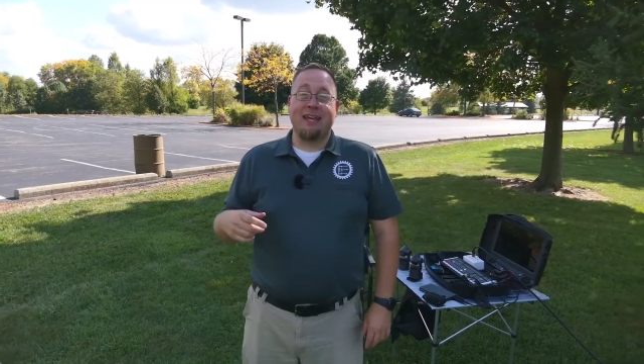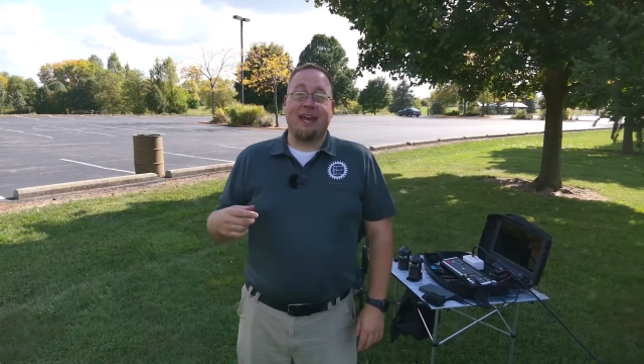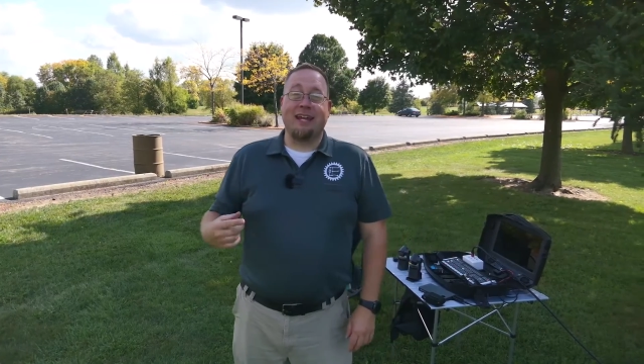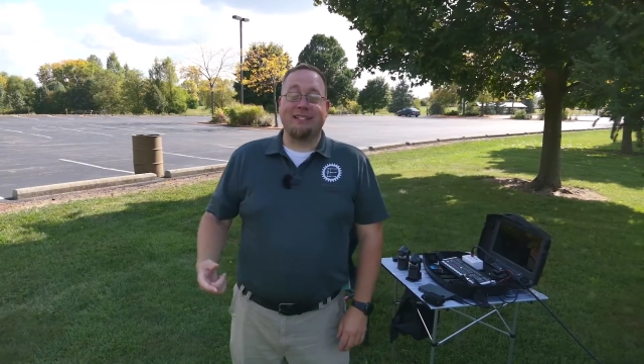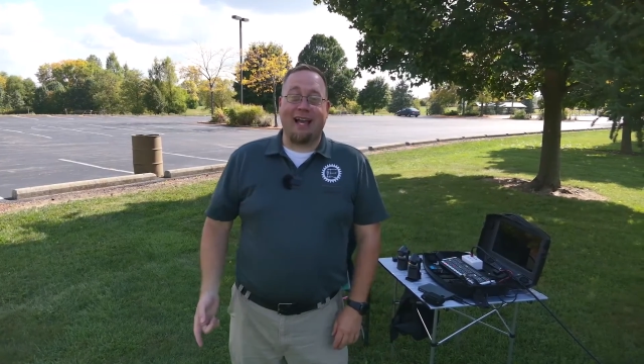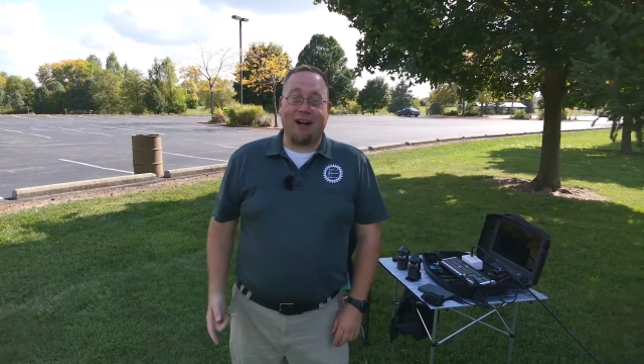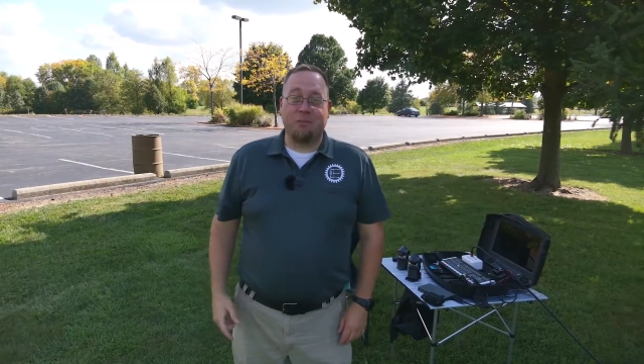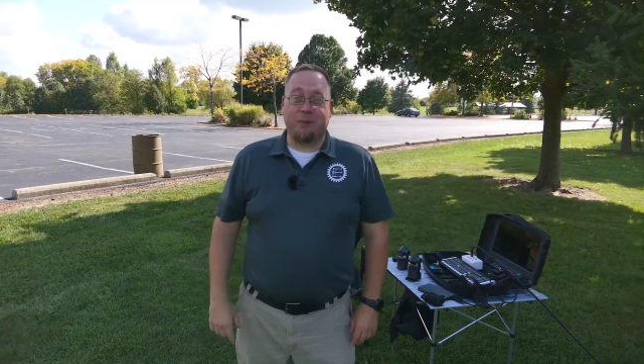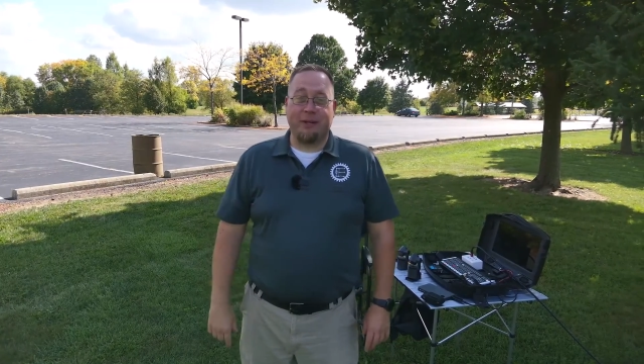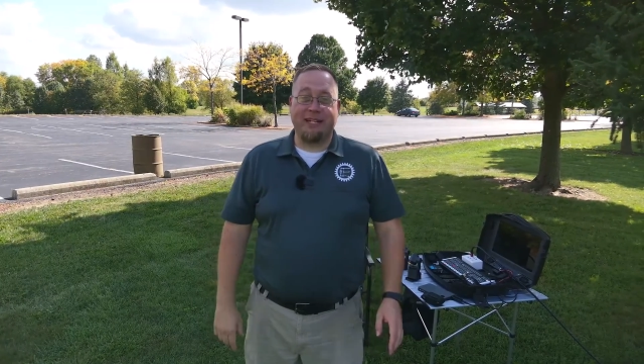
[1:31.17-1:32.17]
and it's
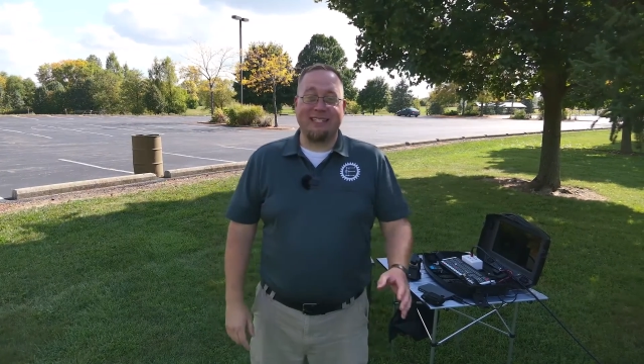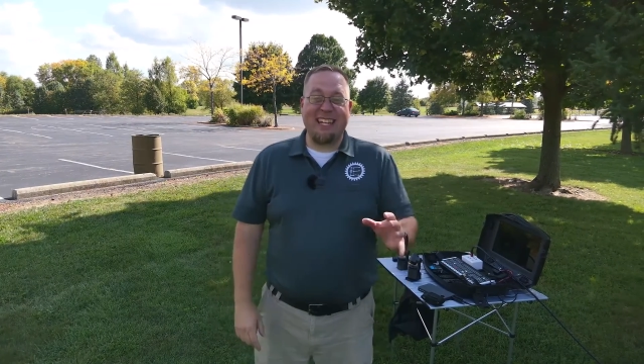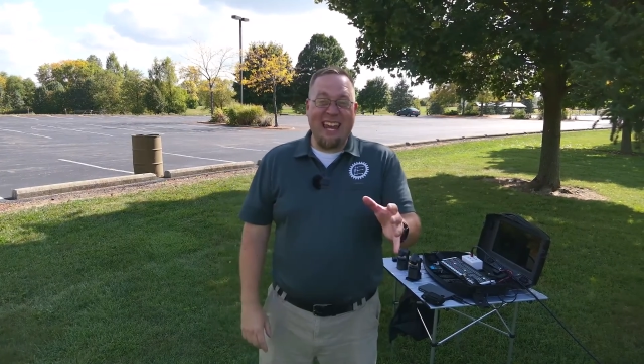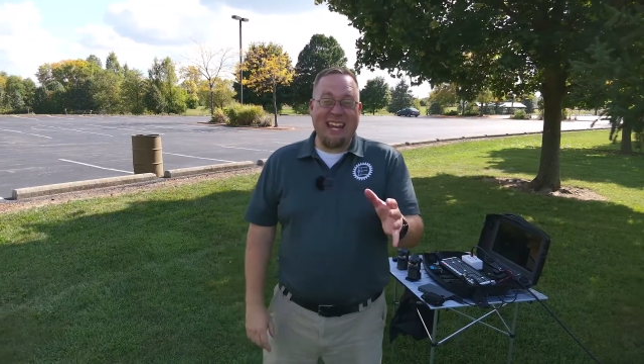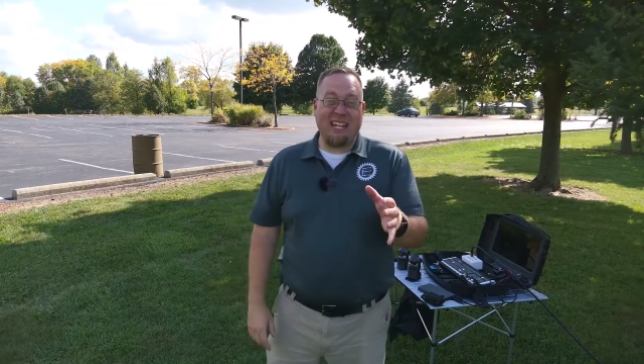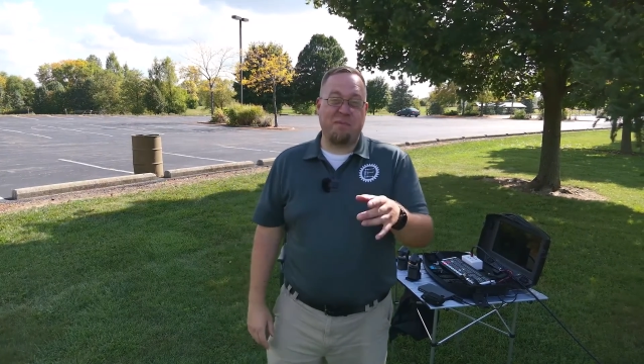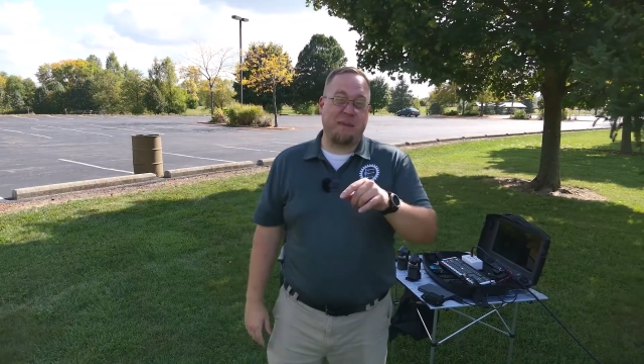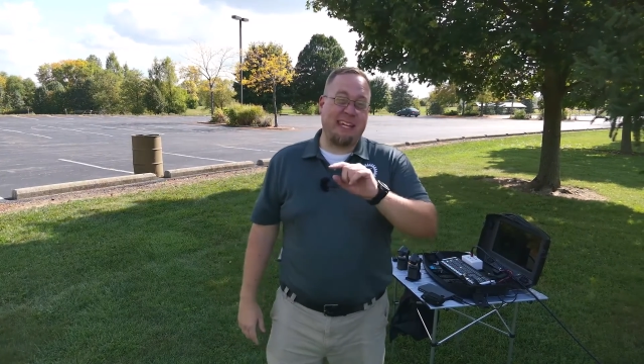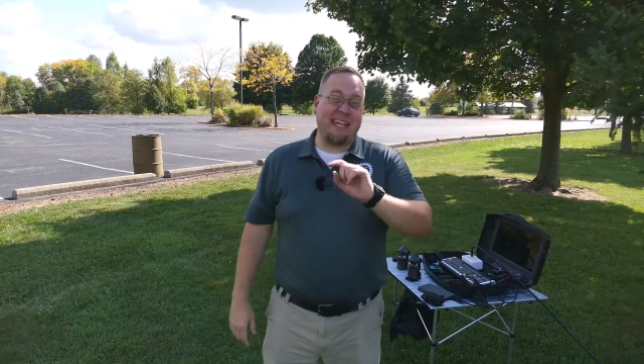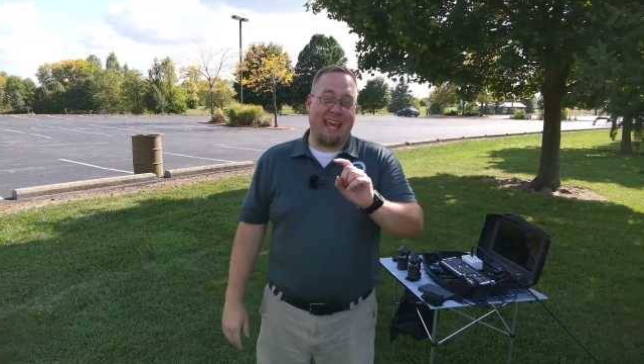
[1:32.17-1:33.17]
outputting
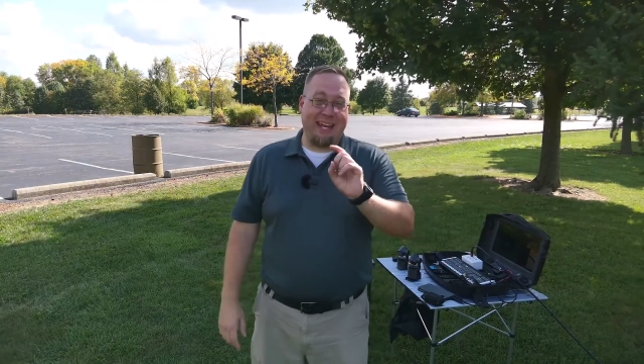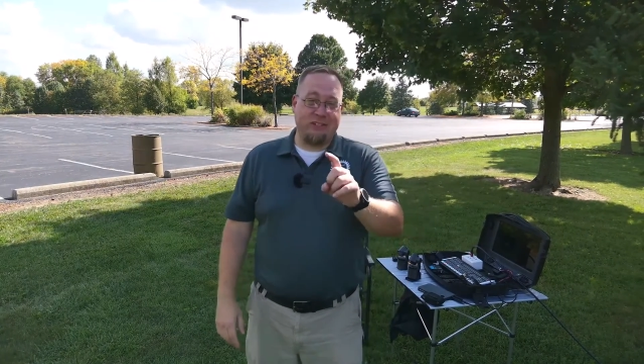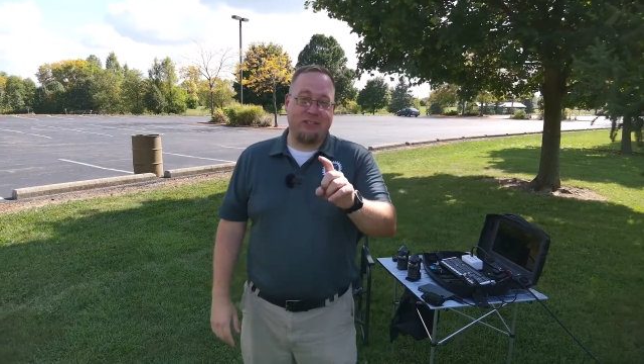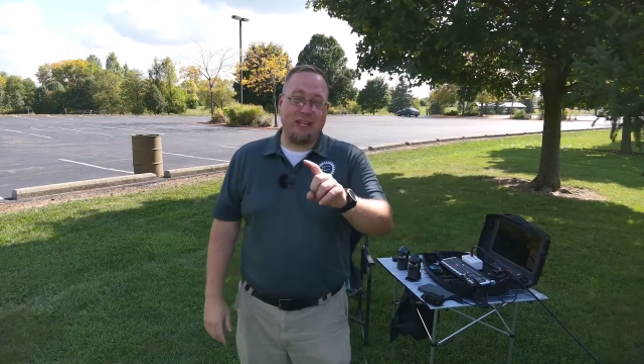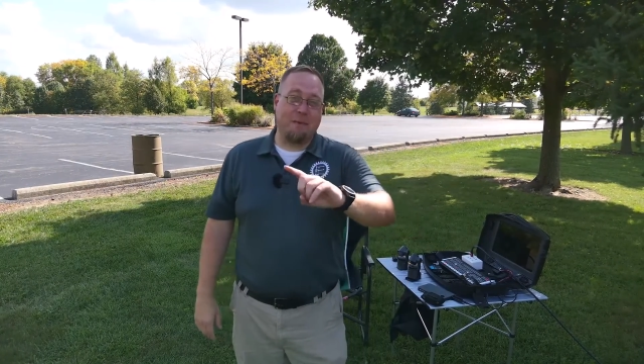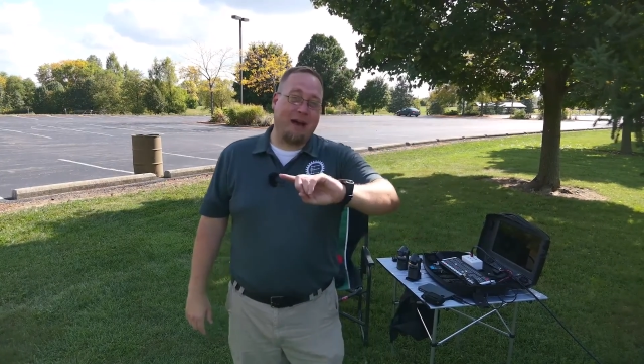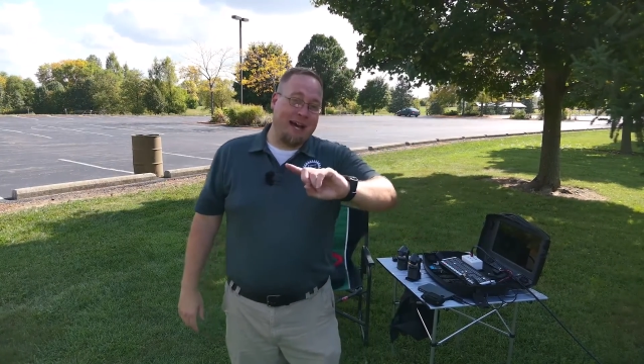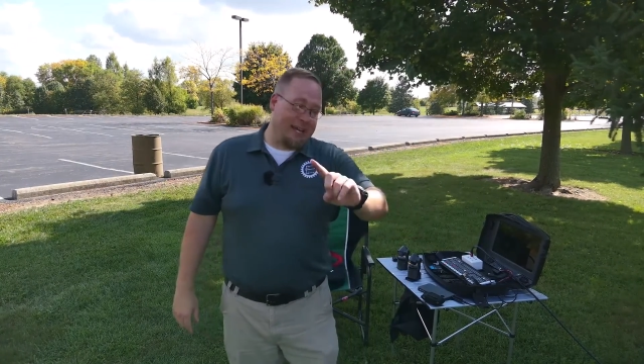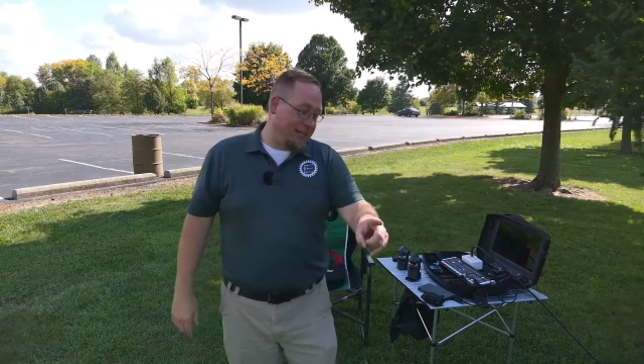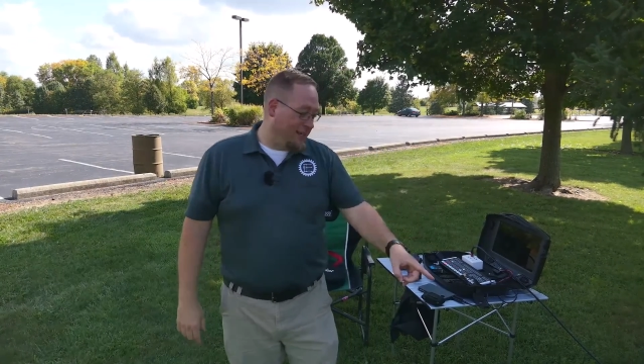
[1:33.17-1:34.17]
1080p
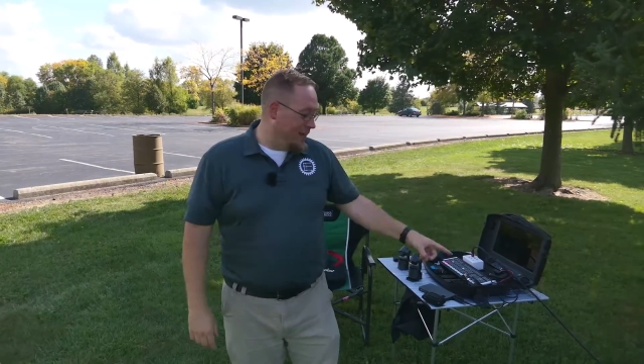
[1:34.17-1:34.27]
HDMI